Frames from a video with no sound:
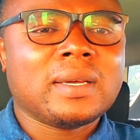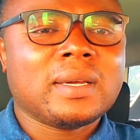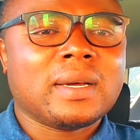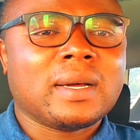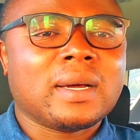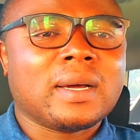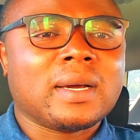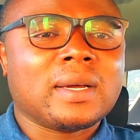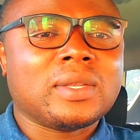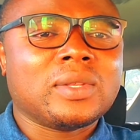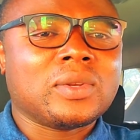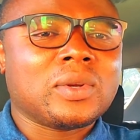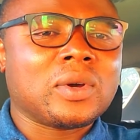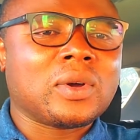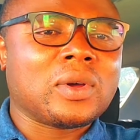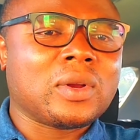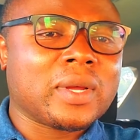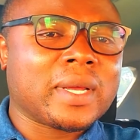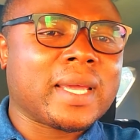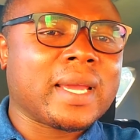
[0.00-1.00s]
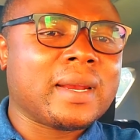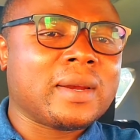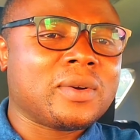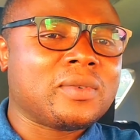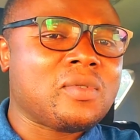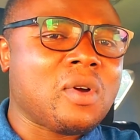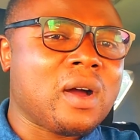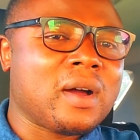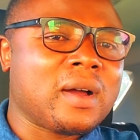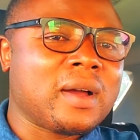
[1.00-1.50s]
you're not going to get it
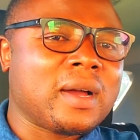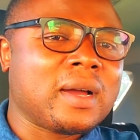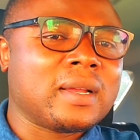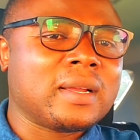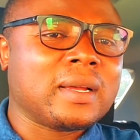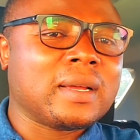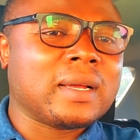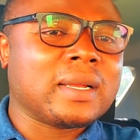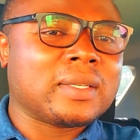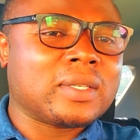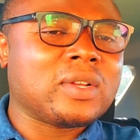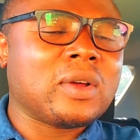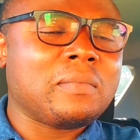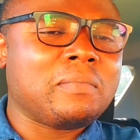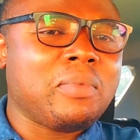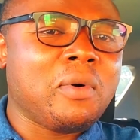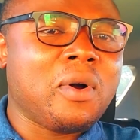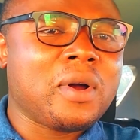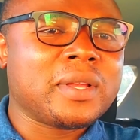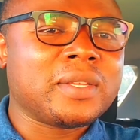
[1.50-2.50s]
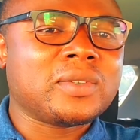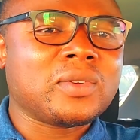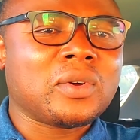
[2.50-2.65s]
wrong at some point,